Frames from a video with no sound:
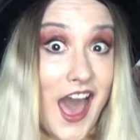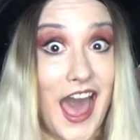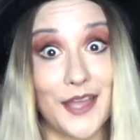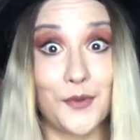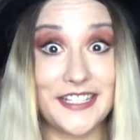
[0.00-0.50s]

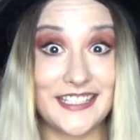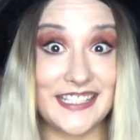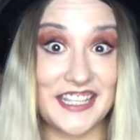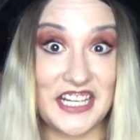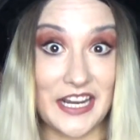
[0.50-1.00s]
I went to
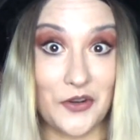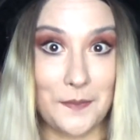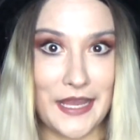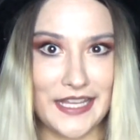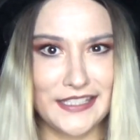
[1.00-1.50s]
see the
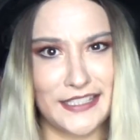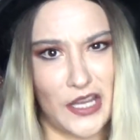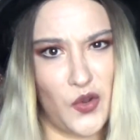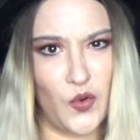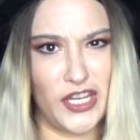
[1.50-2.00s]
Necropants,
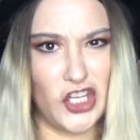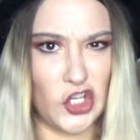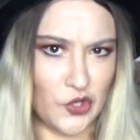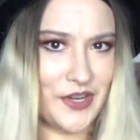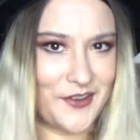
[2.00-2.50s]
so
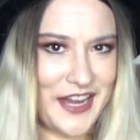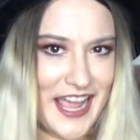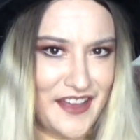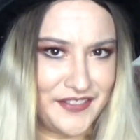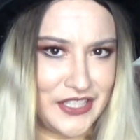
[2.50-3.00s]
you don't
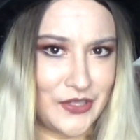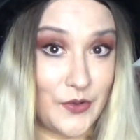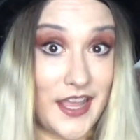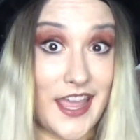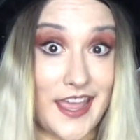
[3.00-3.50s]
have
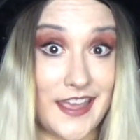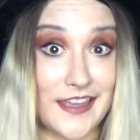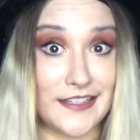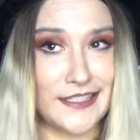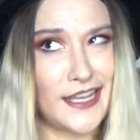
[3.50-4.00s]
to.
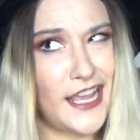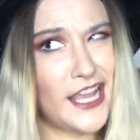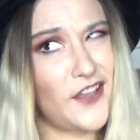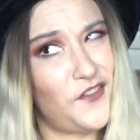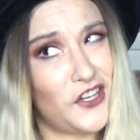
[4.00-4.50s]
And
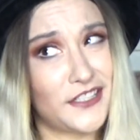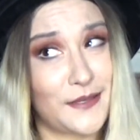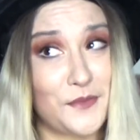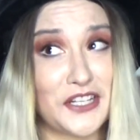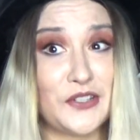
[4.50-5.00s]
if you're
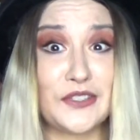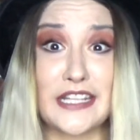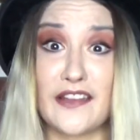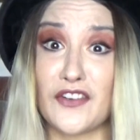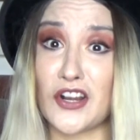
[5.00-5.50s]
someone who's
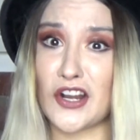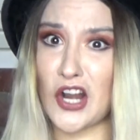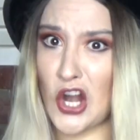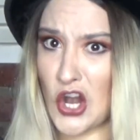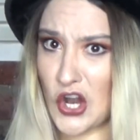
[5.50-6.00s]
never
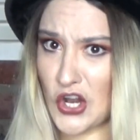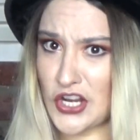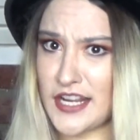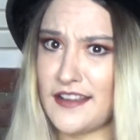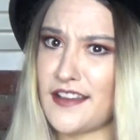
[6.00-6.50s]

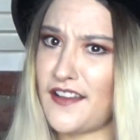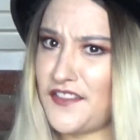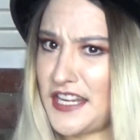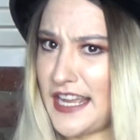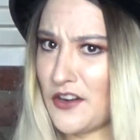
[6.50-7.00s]
heard
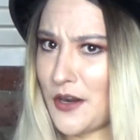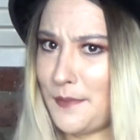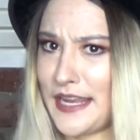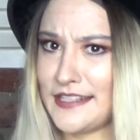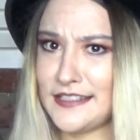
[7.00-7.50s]
of the
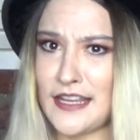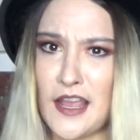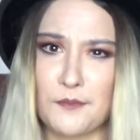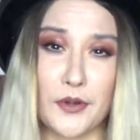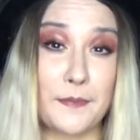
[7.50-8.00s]
Necropants,
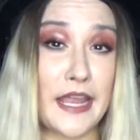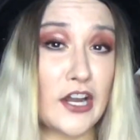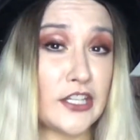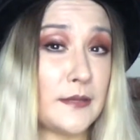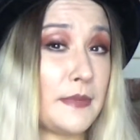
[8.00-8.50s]

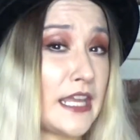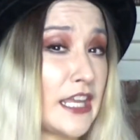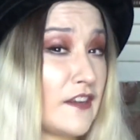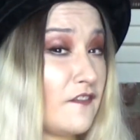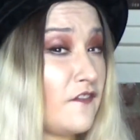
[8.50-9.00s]
prepare to be
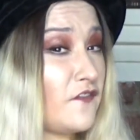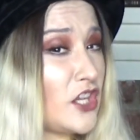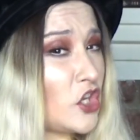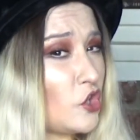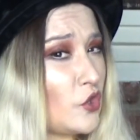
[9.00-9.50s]

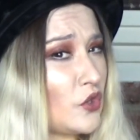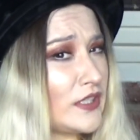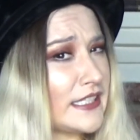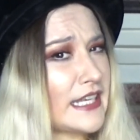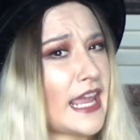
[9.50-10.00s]

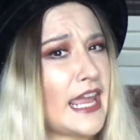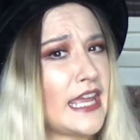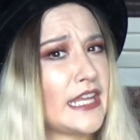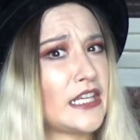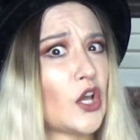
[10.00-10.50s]
confused
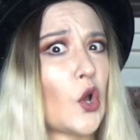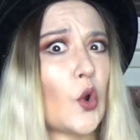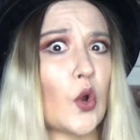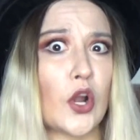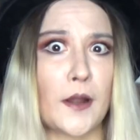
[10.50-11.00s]
and
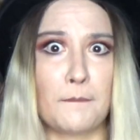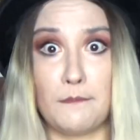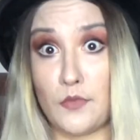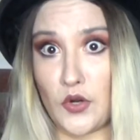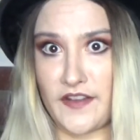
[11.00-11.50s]
or
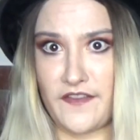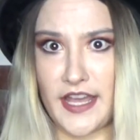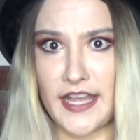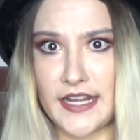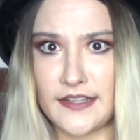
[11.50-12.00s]

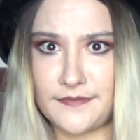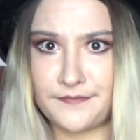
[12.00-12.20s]
mortified.